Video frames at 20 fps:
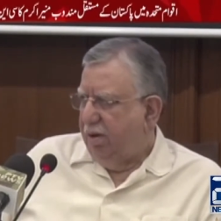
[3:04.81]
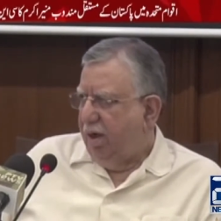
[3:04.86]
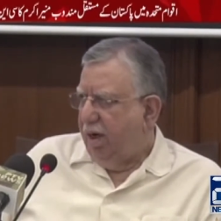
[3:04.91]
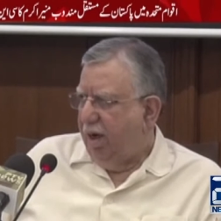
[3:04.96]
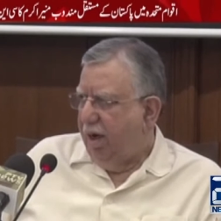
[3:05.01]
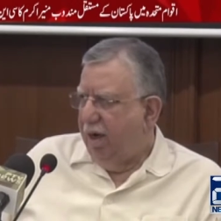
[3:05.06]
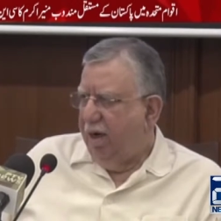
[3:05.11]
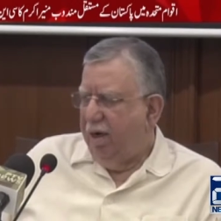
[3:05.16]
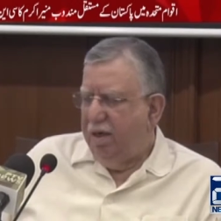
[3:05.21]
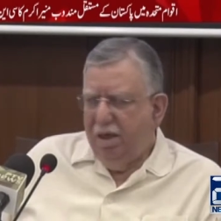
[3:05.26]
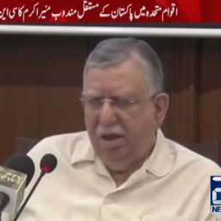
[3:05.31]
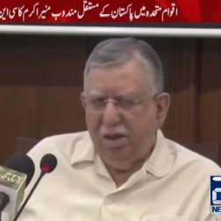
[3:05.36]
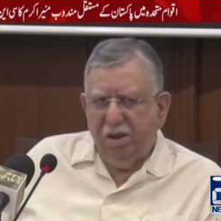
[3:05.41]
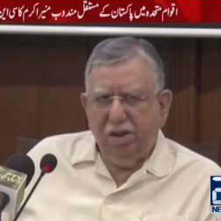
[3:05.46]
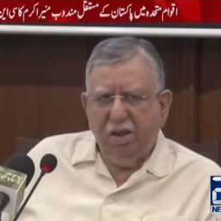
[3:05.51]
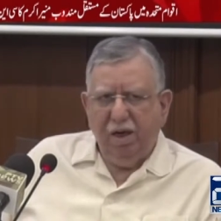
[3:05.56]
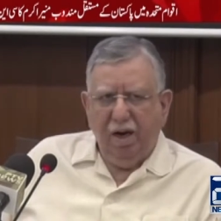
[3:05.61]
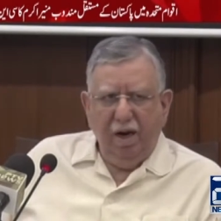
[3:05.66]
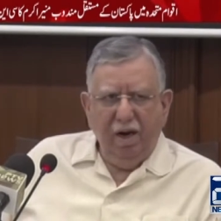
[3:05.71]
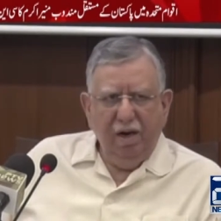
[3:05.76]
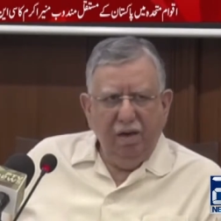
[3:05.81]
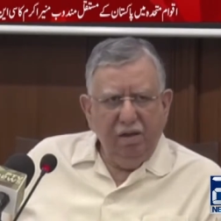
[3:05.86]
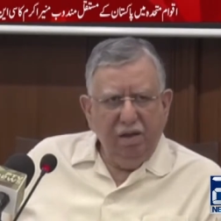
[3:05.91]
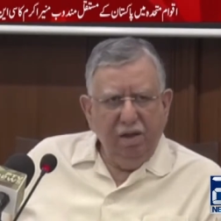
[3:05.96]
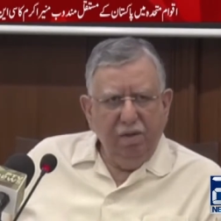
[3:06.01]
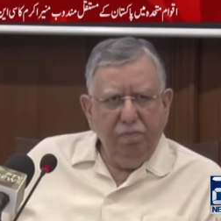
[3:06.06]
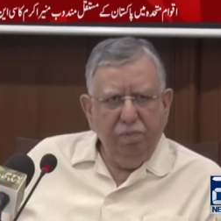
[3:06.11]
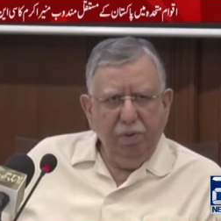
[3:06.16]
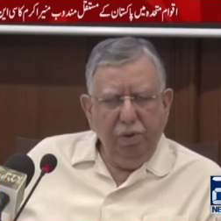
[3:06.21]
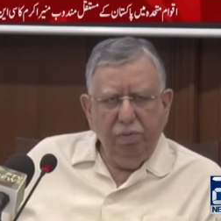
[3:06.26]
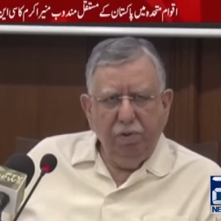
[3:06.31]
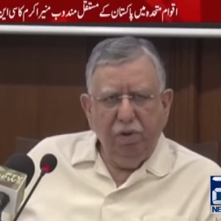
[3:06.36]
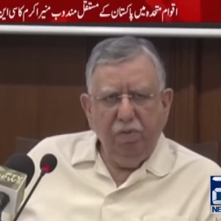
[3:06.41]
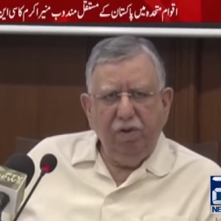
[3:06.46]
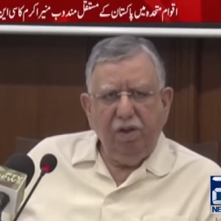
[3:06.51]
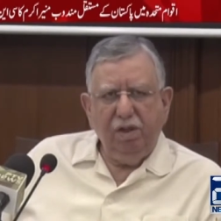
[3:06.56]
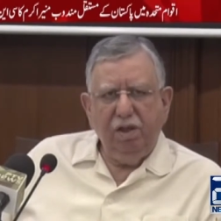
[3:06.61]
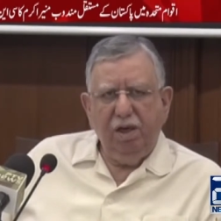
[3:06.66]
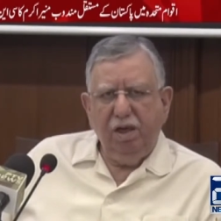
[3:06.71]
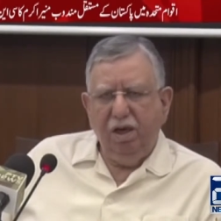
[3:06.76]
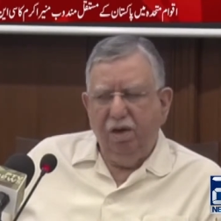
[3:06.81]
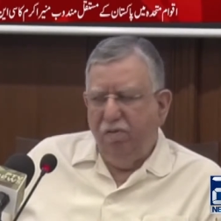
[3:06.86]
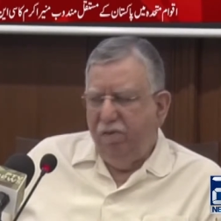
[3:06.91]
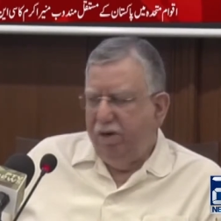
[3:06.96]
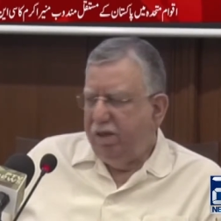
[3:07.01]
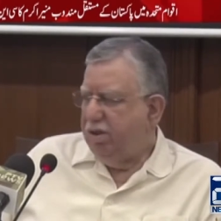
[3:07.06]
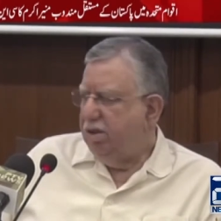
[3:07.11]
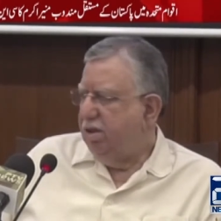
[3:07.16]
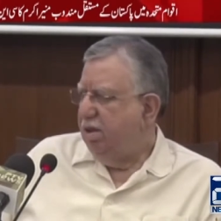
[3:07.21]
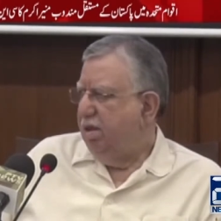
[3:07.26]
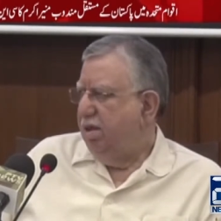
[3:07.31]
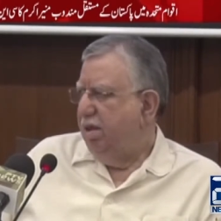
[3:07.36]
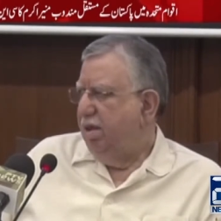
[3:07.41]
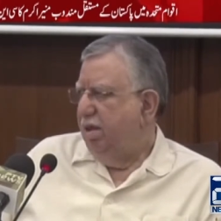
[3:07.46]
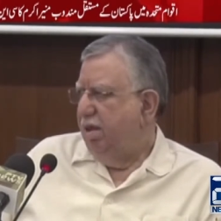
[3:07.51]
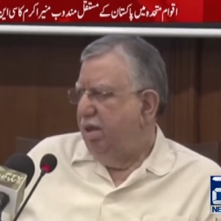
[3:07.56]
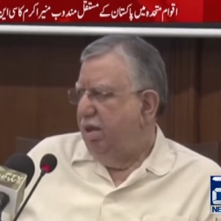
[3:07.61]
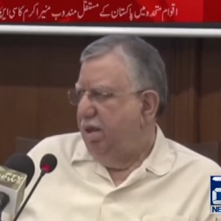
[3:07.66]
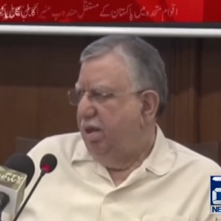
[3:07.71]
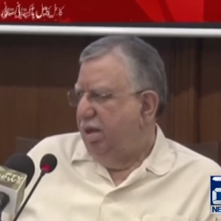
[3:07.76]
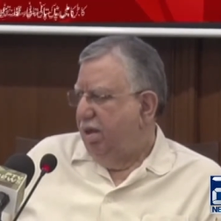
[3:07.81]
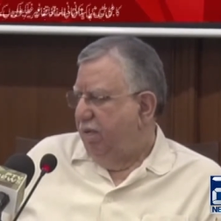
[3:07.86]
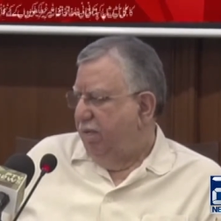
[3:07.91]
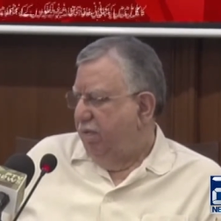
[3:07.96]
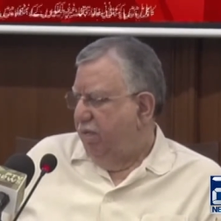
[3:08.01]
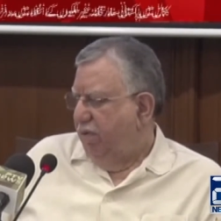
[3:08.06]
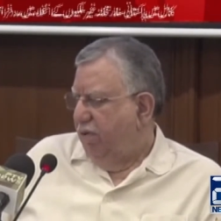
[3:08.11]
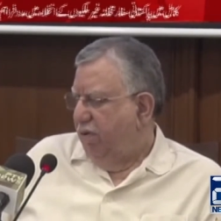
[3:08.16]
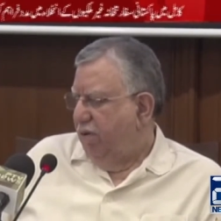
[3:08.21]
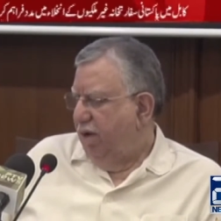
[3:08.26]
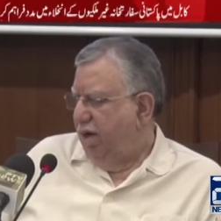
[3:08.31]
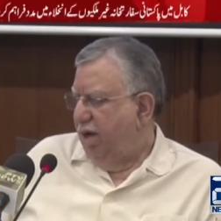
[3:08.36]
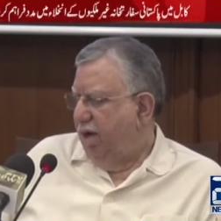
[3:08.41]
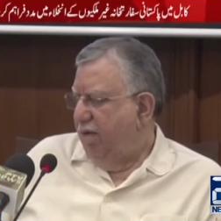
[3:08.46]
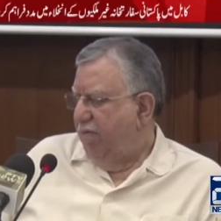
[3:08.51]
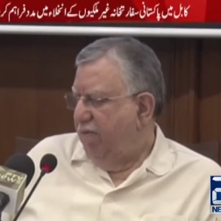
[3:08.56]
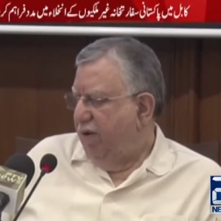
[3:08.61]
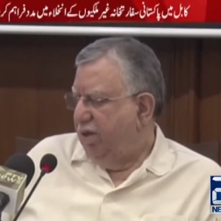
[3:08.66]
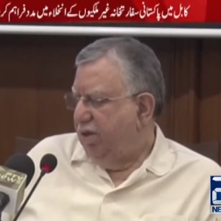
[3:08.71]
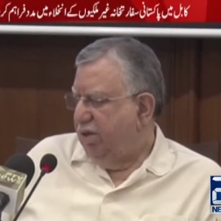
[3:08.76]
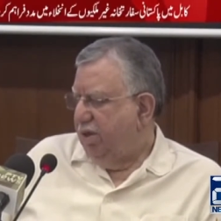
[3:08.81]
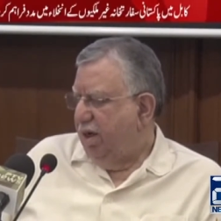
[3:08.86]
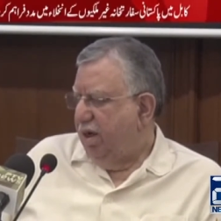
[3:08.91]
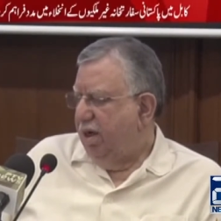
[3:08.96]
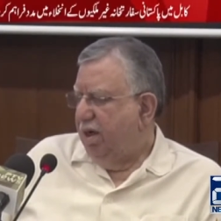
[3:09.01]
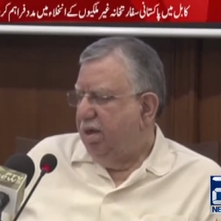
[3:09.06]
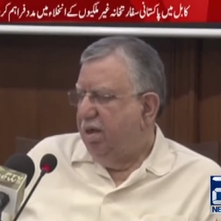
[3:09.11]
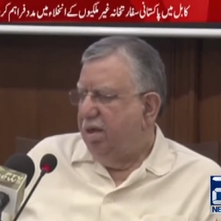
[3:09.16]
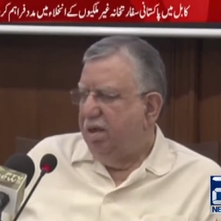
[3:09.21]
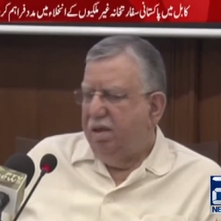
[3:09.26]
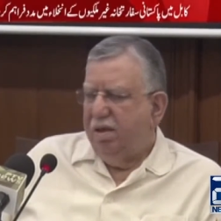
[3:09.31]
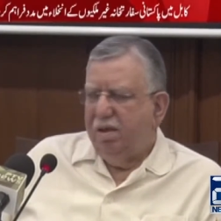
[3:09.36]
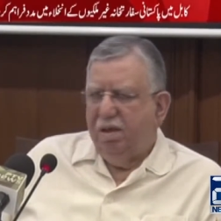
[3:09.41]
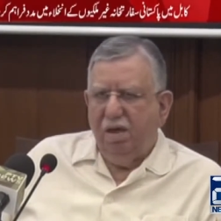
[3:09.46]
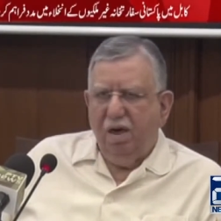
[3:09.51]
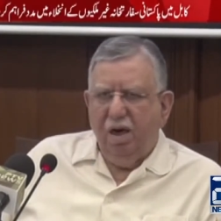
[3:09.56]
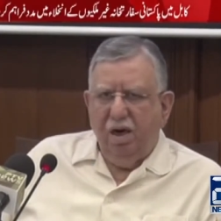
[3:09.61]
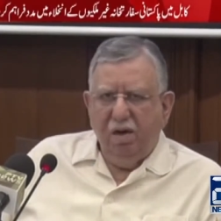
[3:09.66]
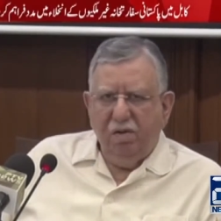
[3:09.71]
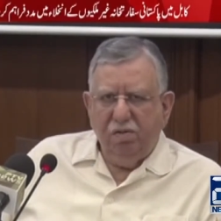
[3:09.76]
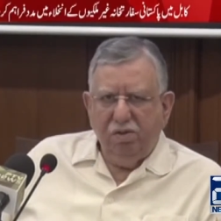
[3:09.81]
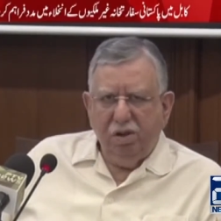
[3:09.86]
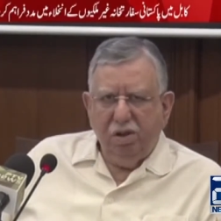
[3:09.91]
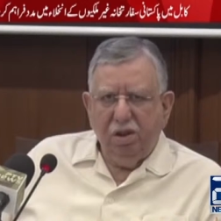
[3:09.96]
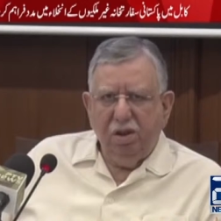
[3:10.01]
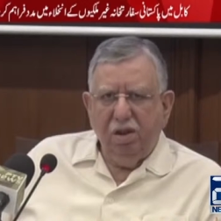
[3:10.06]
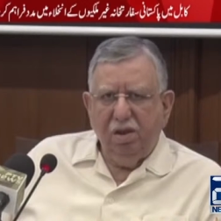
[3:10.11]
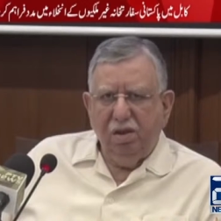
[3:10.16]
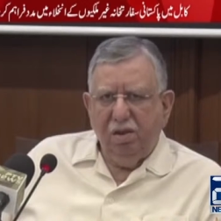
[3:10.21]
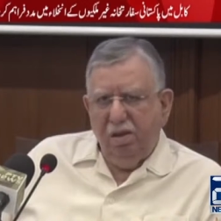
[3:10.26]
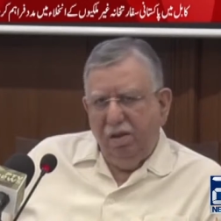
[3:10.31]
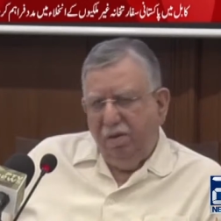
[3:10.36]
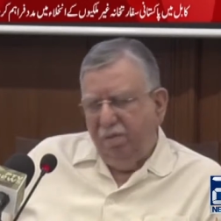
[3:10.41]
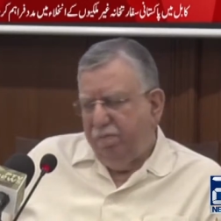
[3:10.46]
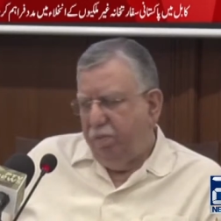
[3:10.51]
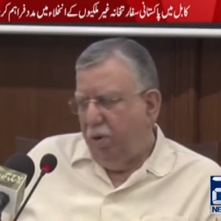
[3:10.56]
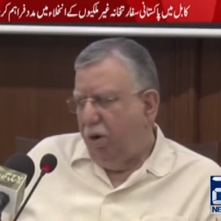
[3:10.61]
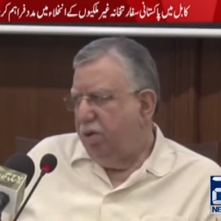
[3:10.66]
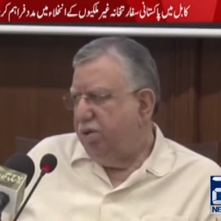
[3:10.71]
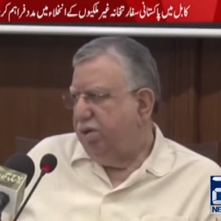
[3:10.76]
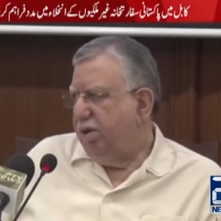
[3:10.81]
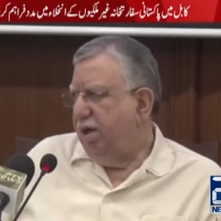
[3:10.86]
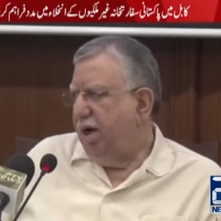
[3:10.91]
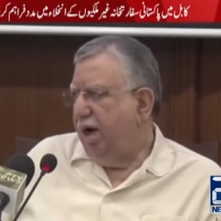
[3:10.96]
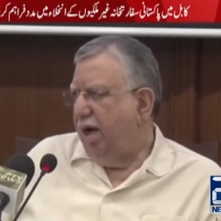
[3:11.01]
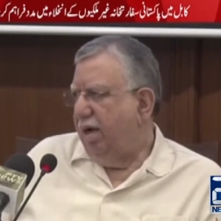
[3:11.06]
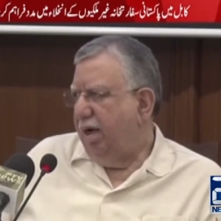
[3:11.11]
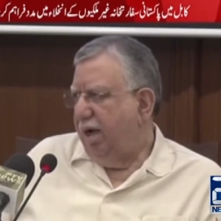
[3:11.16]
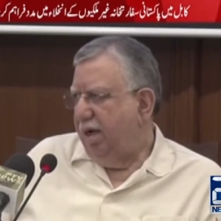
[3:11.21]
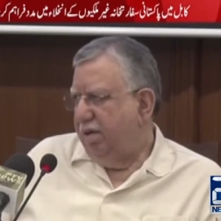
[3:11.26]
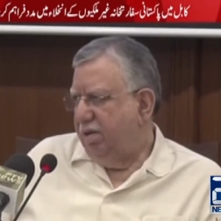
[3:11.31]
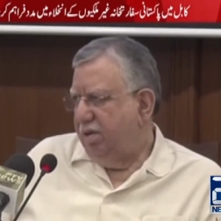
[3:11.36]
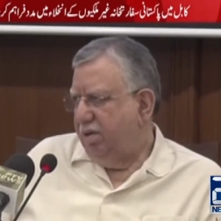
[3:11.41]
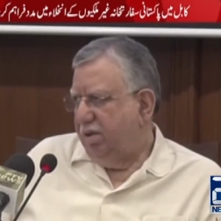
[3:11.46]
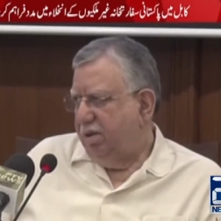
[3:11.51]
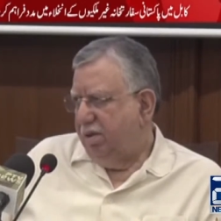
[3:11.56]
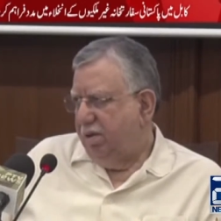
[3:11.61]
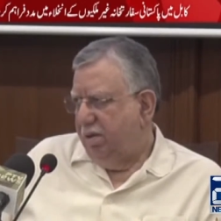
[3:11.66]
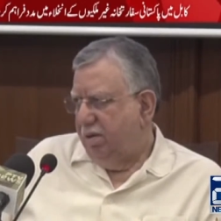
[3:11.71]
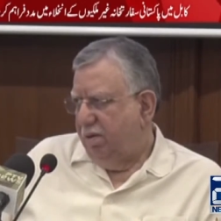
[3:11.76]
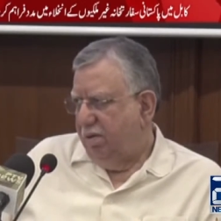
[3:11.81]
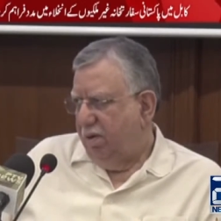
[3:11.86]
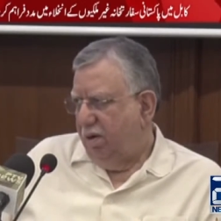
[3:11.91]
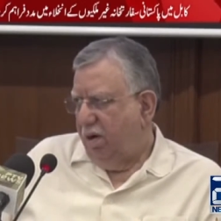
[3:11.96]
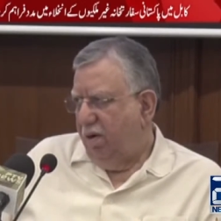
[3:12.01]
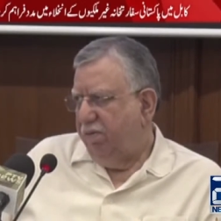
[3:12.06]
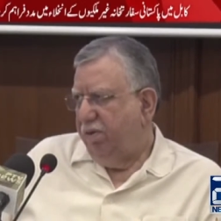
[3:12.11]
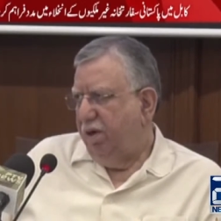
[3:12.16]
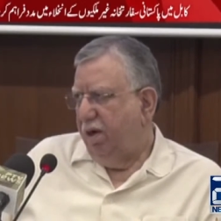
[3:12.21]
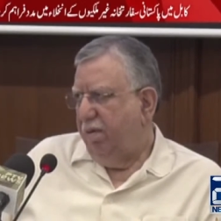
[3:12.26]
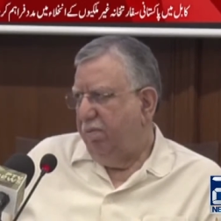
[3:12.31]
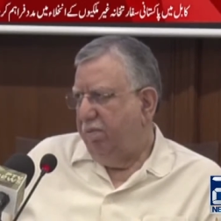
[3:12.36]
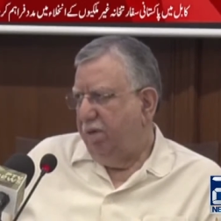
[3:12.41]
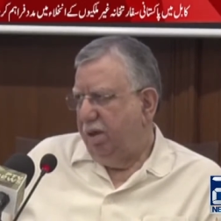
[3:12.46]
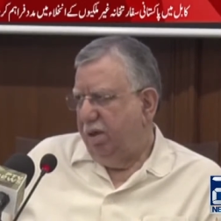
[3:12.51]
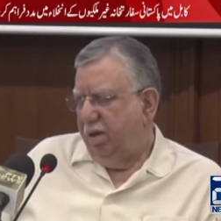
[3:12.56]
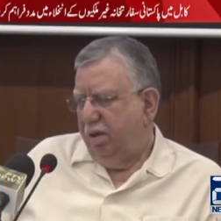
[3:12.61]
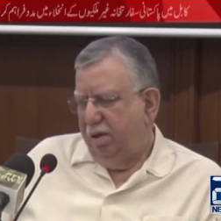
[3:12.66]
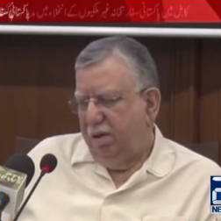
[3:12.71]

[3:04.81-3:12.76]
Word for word: I understand that people, when they invest, they invest under a kind of certain policy guidelines of the government.